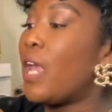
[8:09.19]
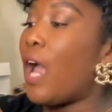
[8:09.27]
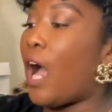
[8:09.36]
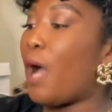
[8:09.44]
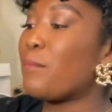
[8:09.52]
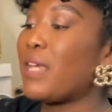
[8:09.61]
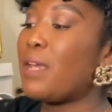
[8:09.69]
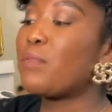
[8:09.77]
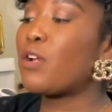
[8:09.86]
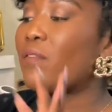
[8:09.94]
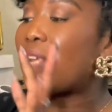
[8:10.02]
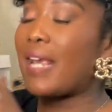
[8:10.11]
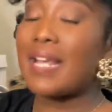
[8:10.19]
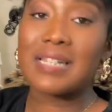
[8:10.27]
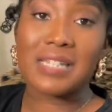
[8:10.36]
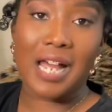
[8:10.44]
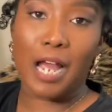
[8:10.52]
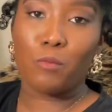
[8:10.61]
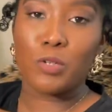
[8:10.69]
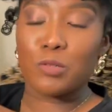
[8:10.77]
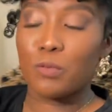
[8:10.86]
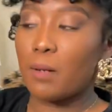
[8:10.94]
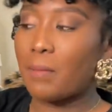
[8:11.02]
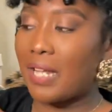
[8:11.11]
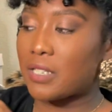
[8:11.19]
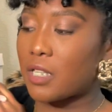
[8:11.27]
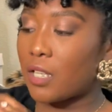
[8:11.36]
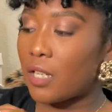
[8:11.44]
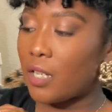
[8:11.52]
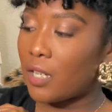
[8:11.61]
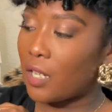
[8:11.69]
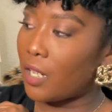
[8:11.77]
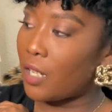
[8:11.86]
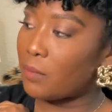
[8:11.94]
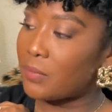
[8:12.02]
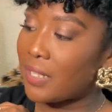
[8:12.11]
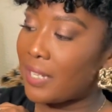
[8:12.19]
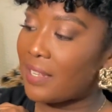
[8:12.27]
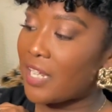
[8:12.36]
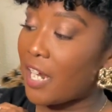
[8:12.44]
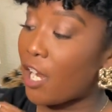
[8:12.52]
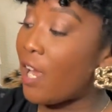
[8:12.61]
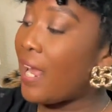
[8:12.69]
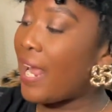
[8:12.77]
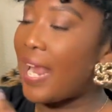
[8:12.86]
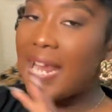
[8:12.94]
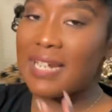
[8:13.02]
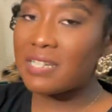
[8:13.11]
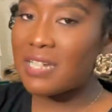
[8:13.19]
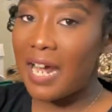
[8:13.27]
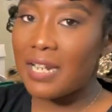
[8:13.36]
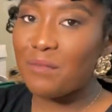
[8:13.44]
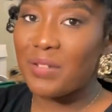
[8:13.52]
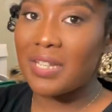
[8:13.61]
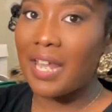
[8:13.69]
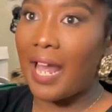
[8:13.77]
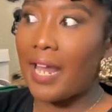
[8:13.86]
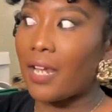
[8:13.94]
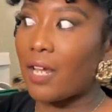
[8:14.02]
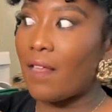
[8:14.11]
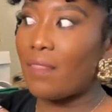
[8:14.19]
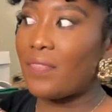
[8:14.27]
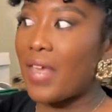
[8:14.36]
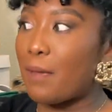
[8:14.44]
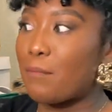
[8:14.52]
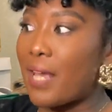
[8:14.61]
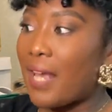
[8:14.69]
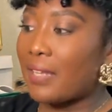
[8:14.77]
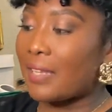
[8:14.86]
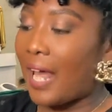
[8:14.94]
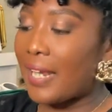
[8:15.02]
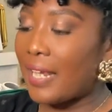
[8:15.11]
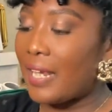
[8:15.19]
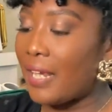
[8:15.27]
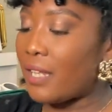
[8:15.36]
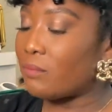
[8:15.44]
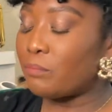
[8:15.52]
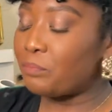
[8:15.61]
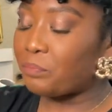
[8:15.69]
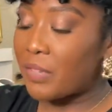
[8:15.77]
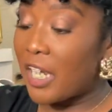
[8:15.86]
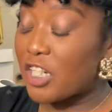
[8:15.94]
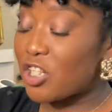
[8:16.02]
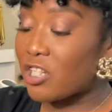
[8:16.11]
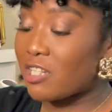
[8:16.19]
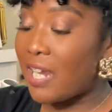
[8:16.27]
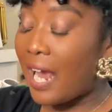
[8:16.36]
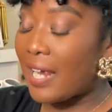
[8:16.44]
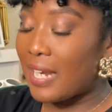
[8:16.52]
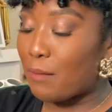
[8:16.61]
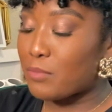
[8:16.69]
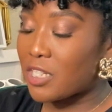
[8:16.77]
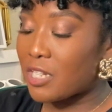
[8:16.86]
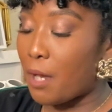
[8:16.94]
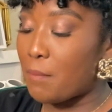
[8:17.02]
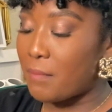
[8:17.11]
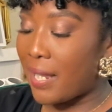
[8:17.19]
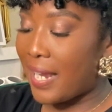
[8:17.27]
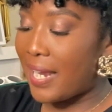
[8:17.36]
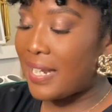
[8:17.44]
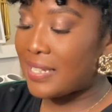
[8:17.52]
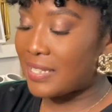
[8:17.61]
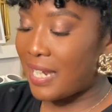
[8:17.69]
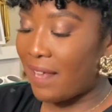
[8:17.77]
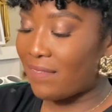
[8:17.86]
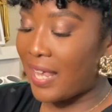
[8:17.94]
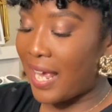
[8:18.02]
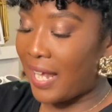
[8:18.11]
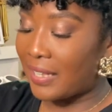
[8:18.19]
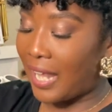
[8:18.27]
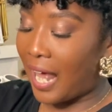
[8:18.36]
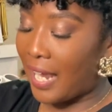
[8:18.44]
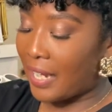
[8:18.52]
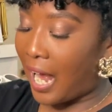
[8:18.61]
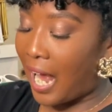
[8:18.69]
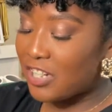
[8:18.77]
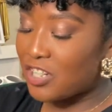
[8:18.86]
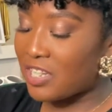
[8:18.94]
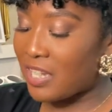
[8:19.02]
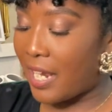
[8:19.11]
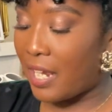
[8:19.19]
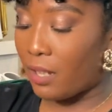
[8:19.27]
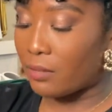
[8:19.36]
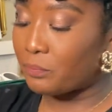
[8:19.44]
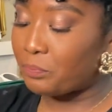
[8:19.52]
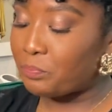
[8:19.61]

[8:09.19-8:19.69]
Um, even on the inside, which we're about to um, look in there, it's not even like that bad. Like, it... It's just not, and I'm just amazed at that. Like, I just am.